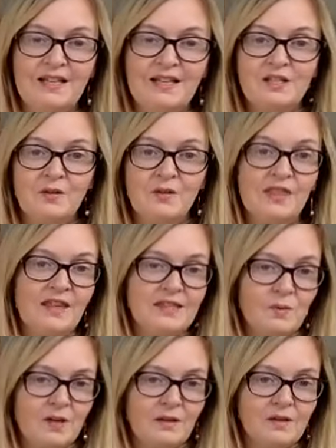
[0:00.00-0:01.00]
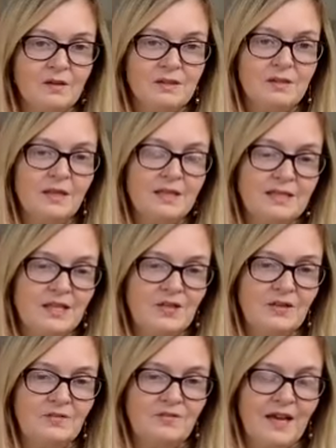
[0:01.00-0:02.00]
So it's one of those things that you
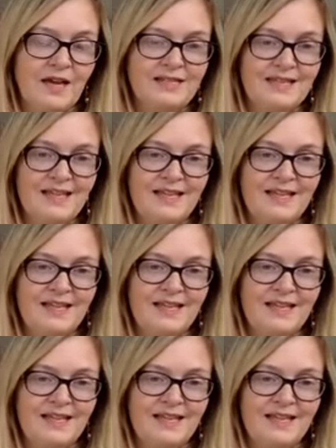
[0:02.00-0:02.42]
can find.